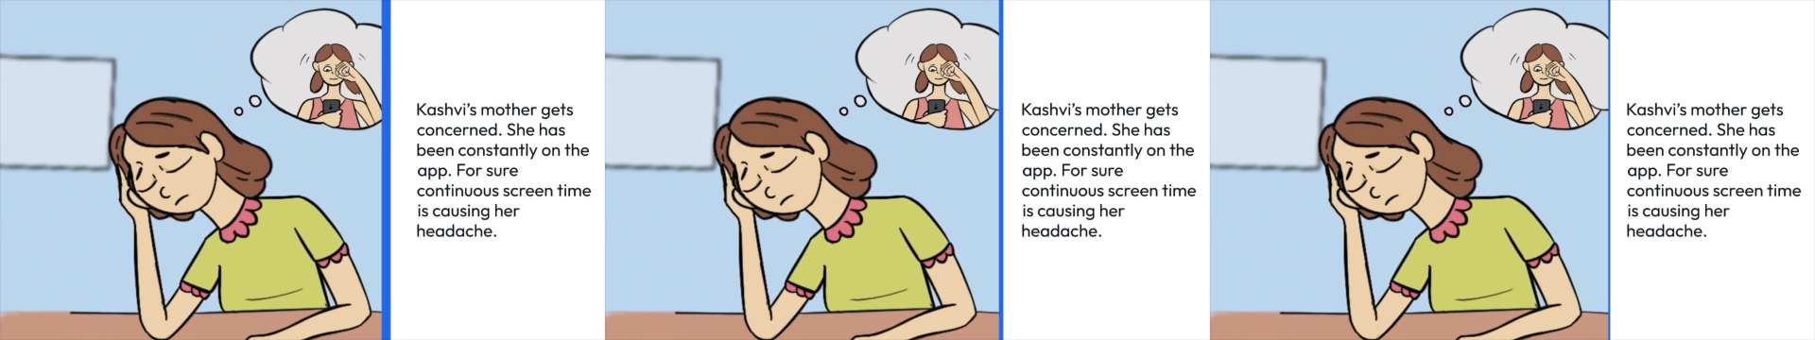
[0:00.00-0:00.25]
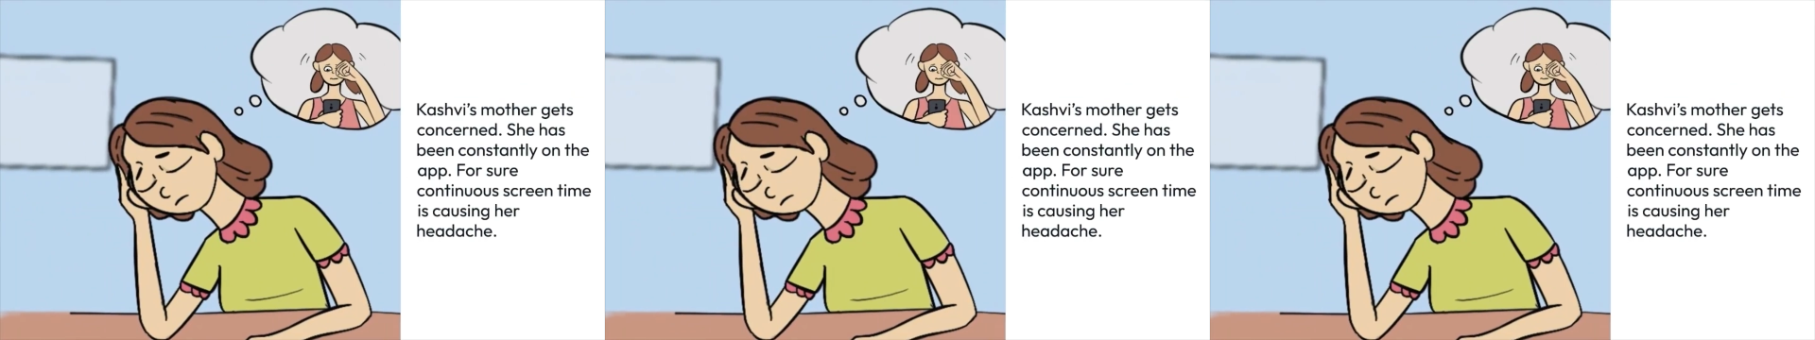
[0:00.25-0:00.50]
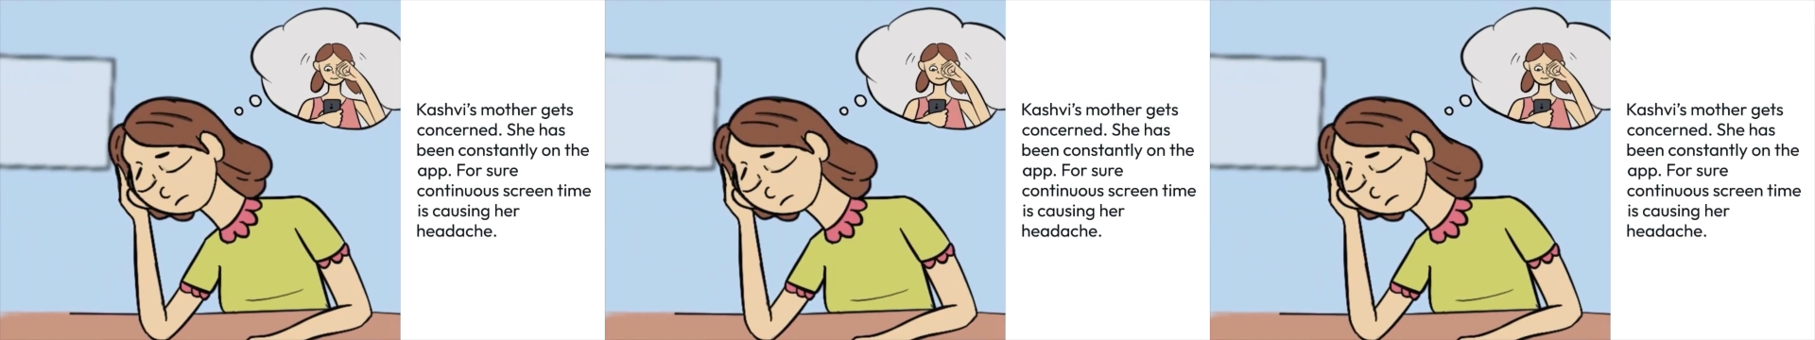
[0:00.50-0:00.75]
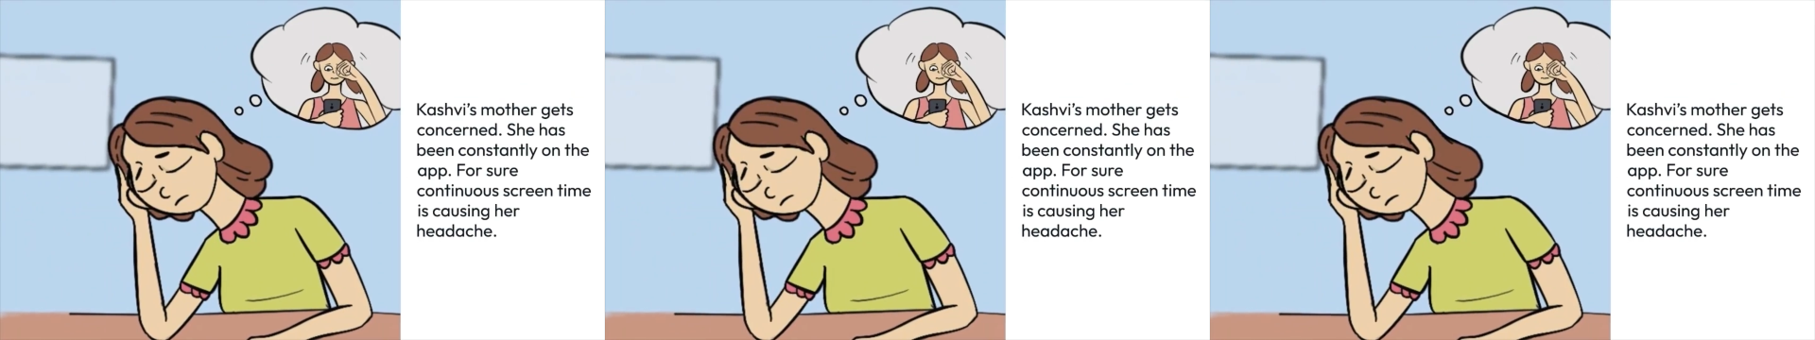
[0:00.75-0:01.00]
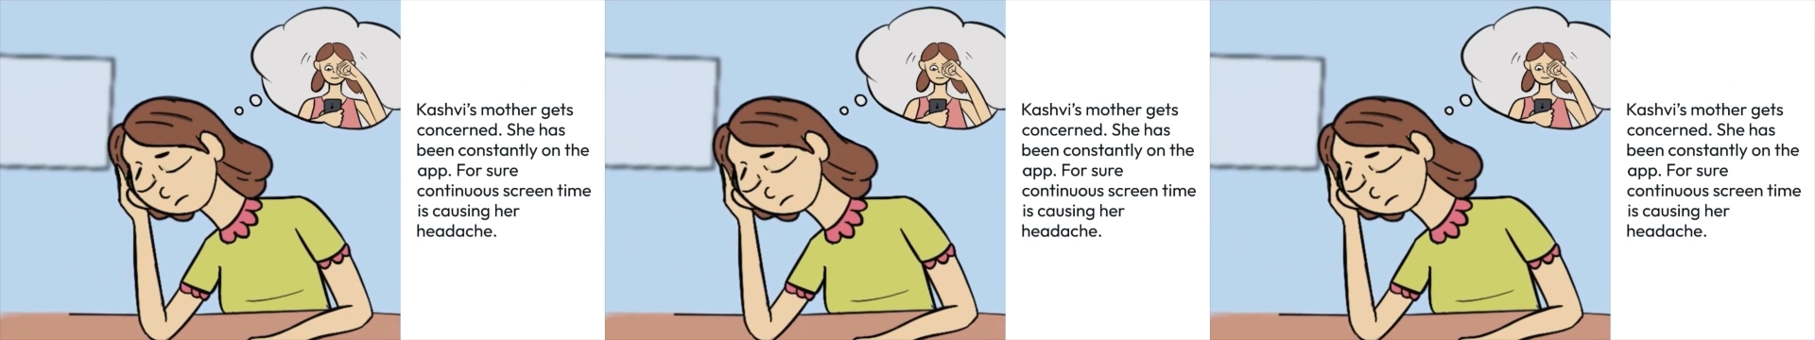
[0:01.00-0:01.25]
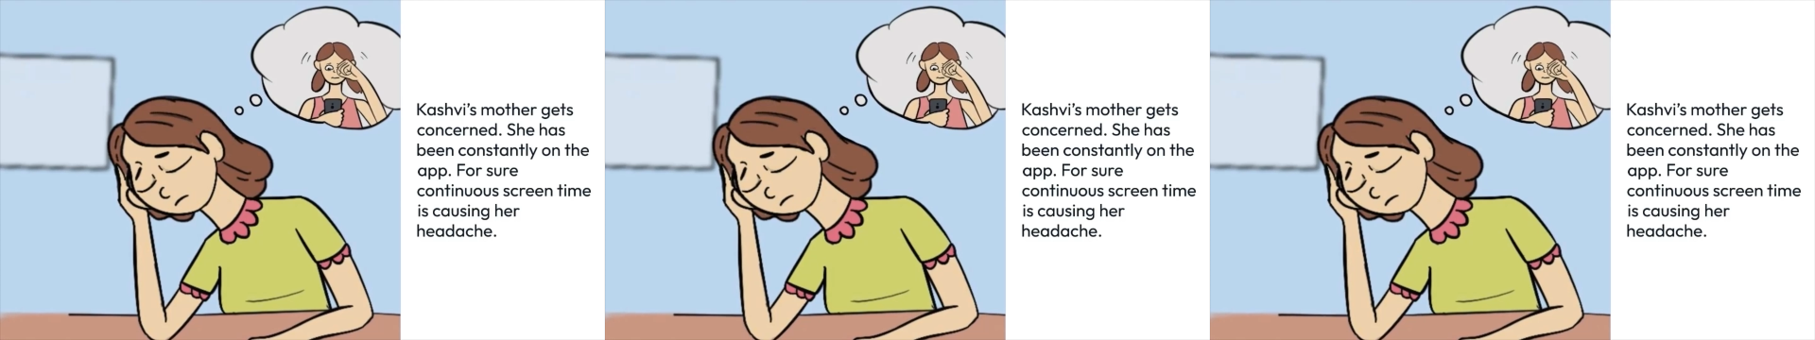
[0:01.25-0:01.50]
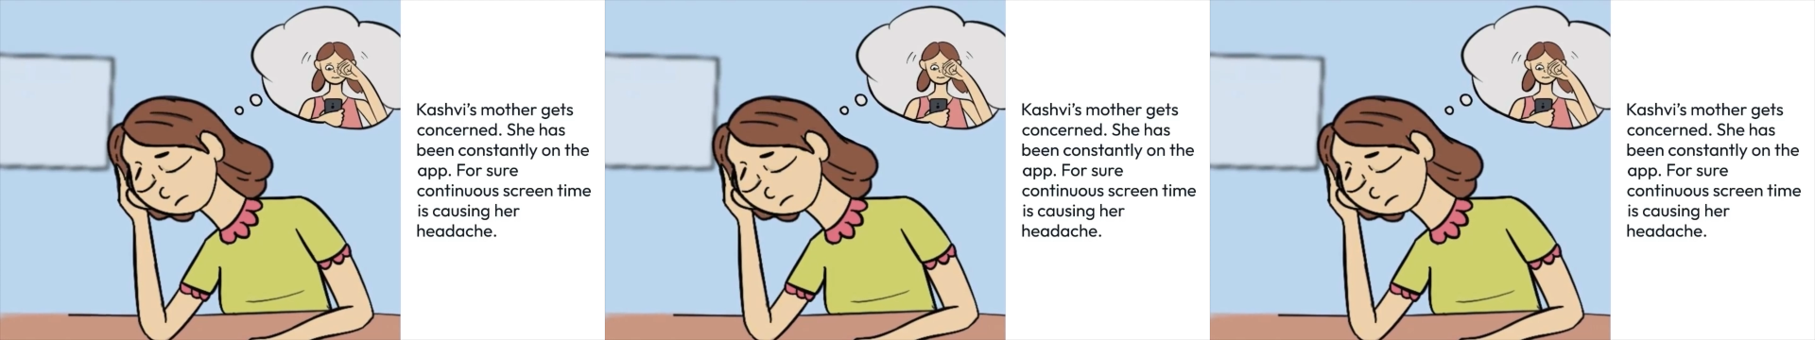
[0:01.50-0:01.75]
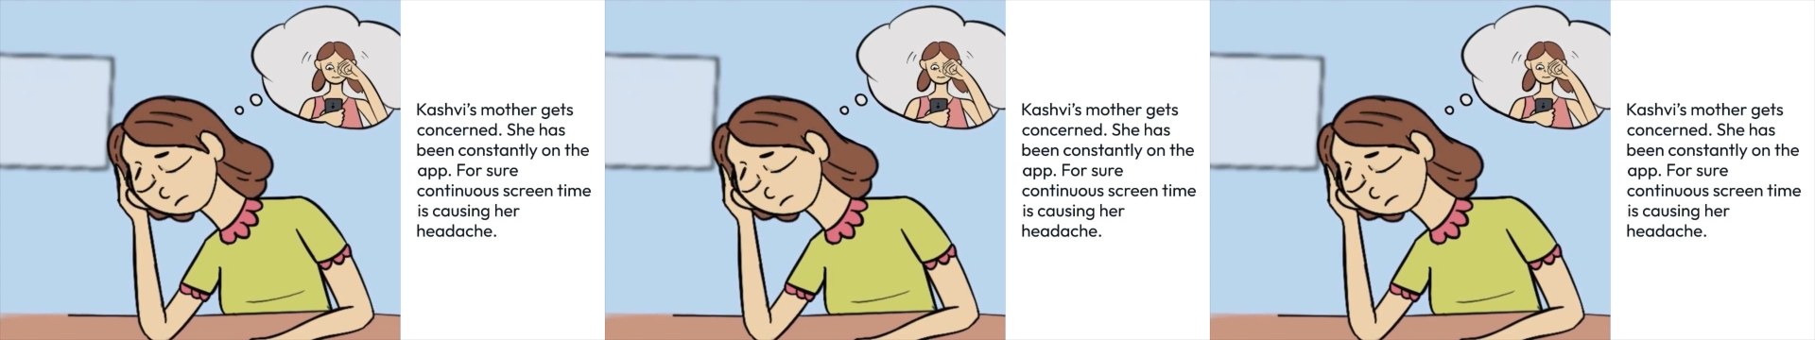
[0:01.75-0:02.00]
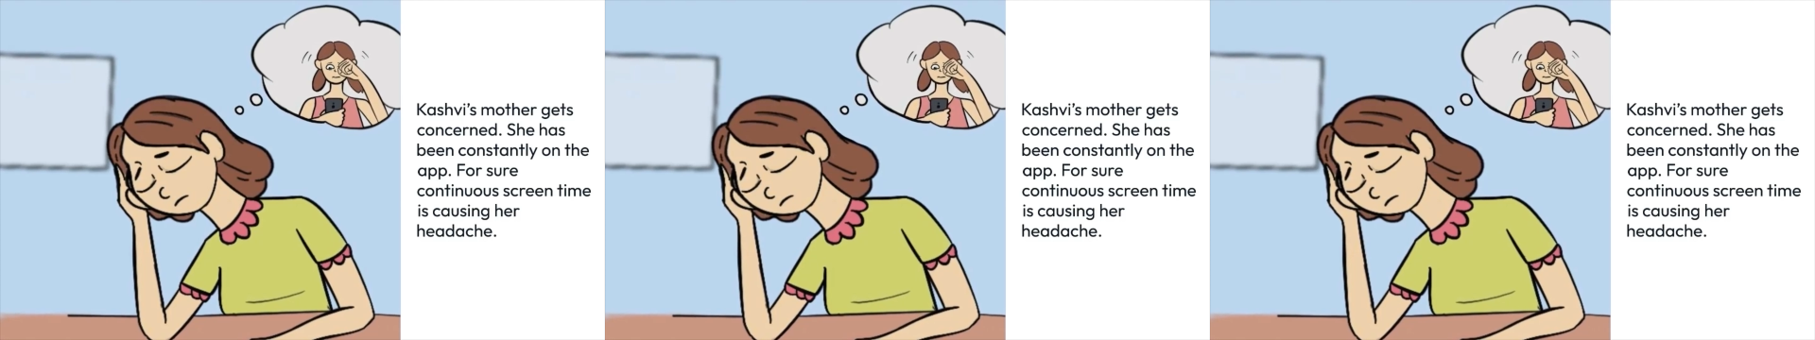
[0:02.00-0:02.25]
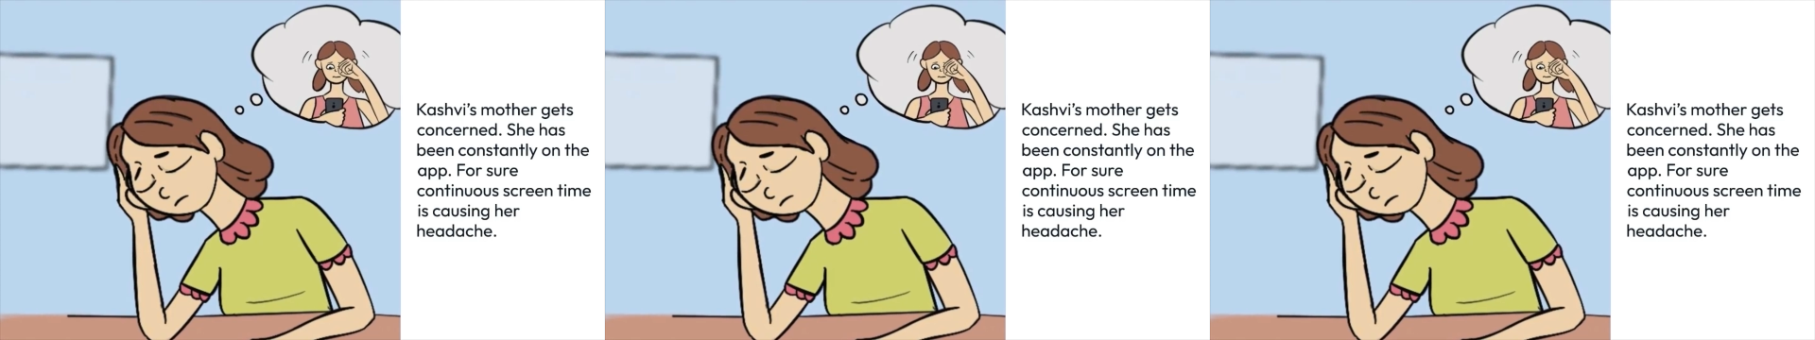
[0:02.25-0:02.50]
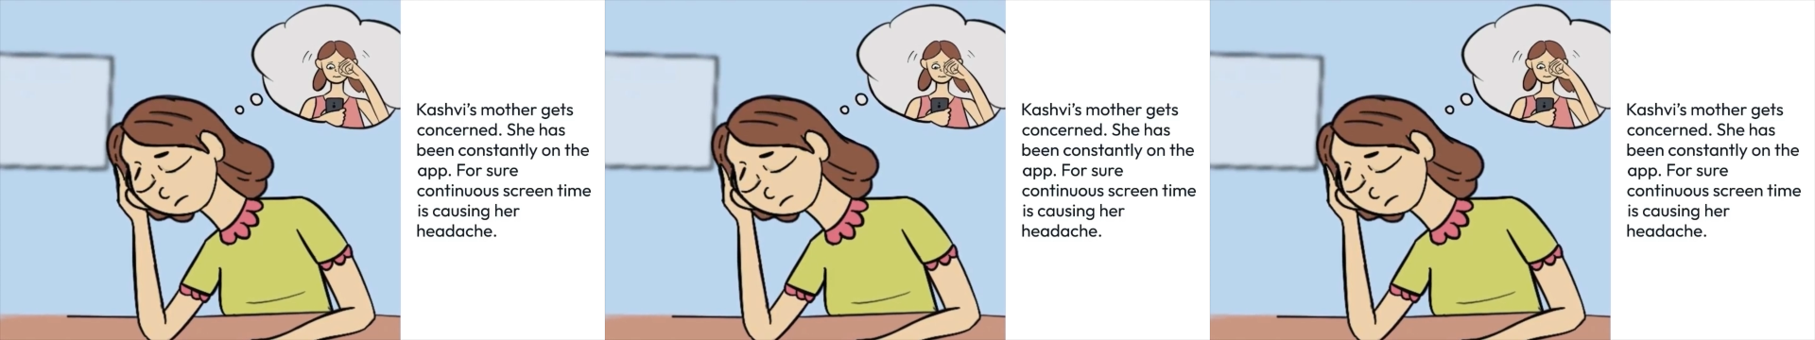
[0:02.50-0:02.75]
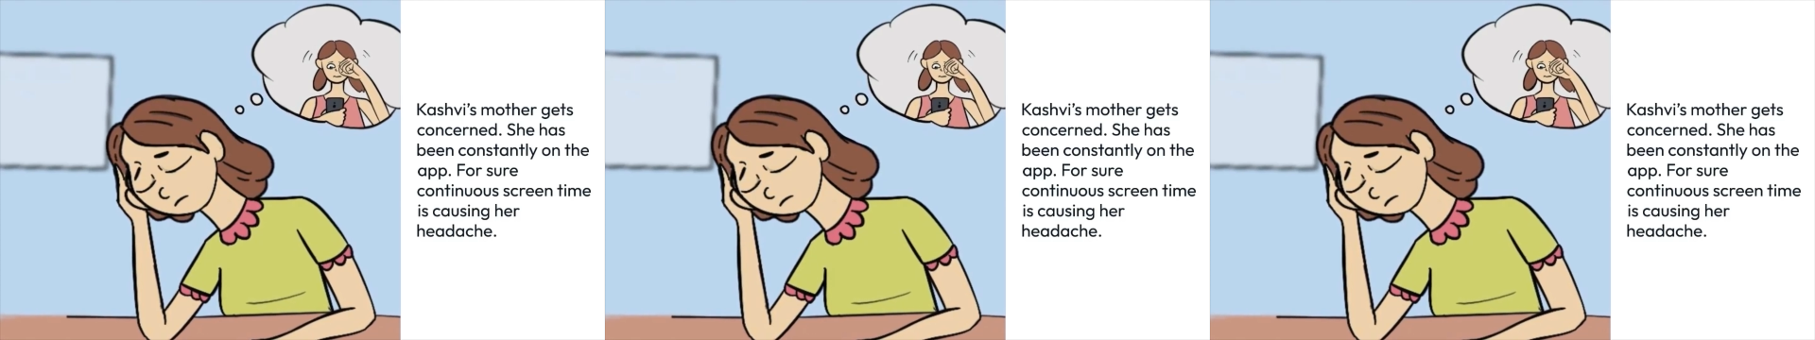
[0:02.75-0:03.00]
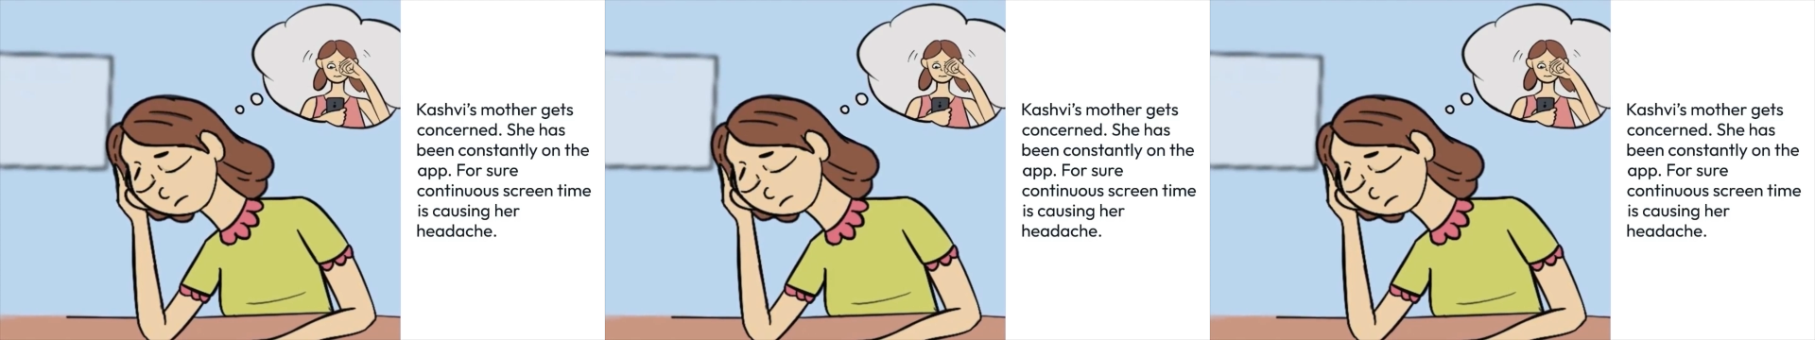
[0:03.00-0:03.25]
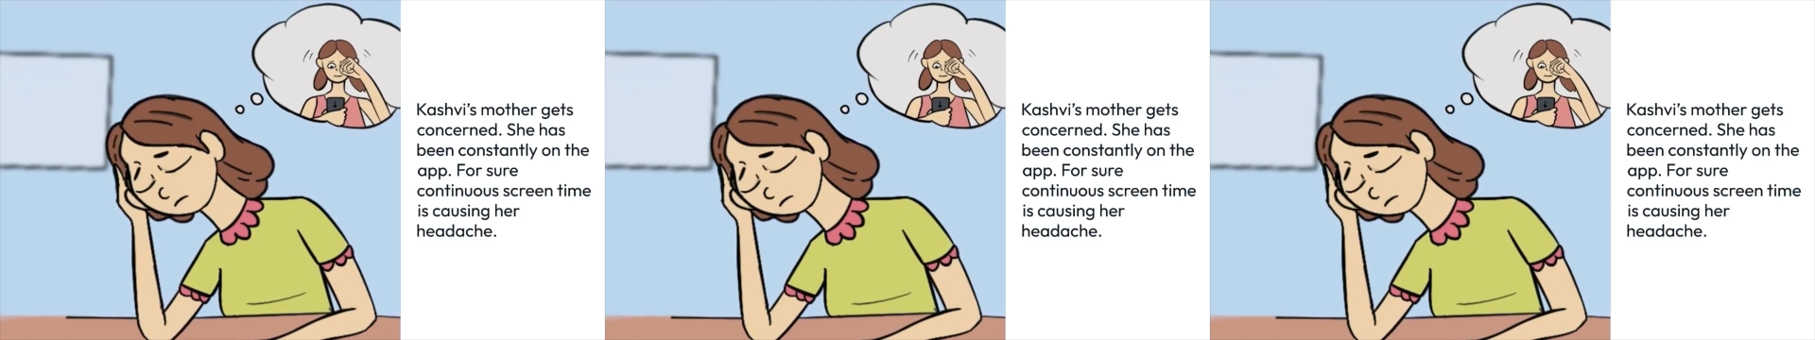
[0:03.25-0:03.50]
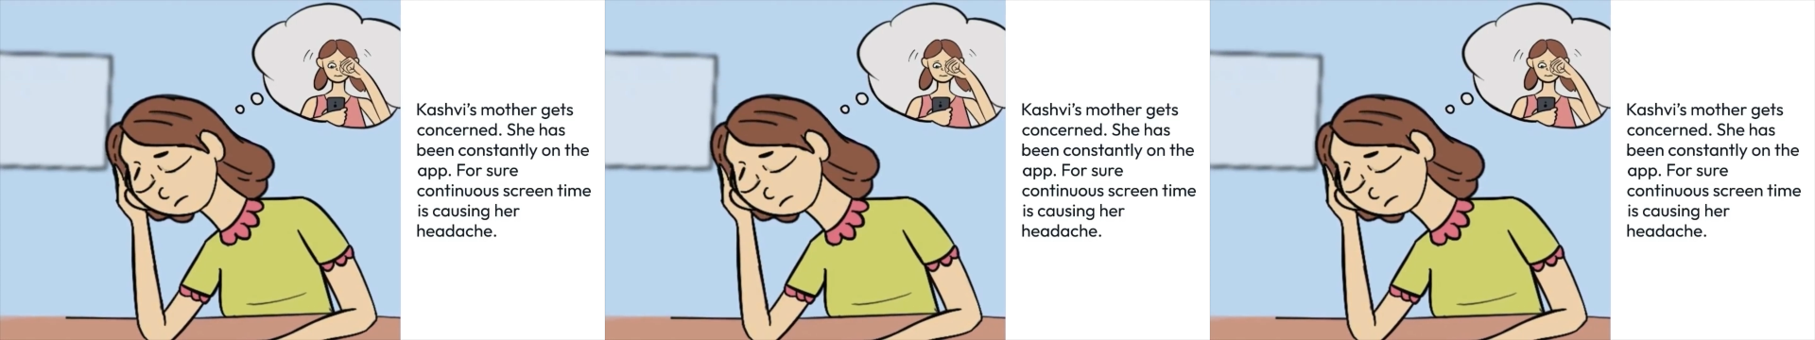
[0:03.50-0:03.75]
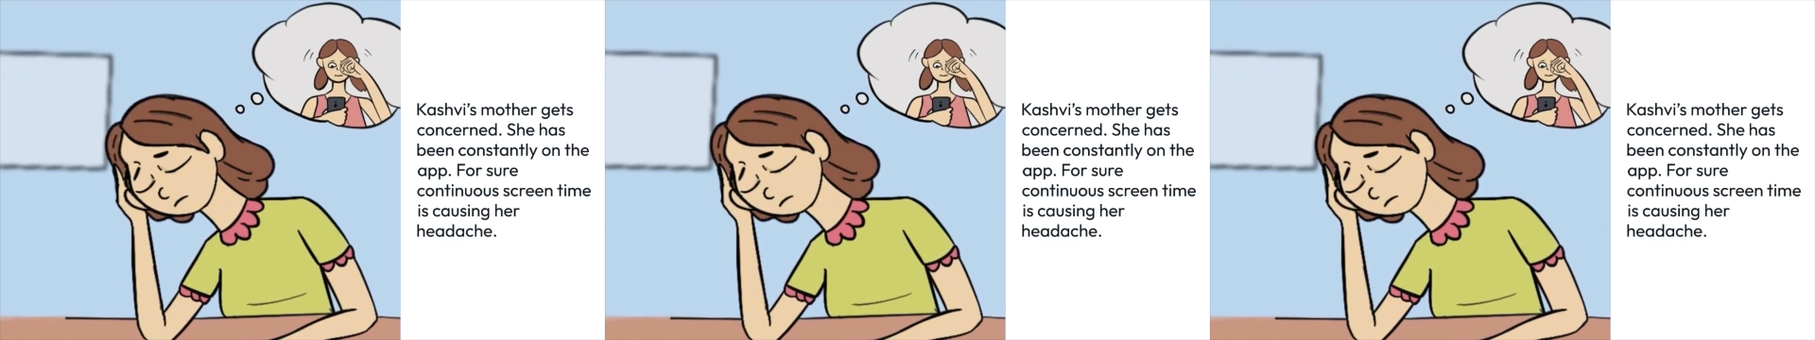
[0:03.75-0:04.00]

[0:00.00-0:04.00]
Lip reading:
[unreadable: no face in view]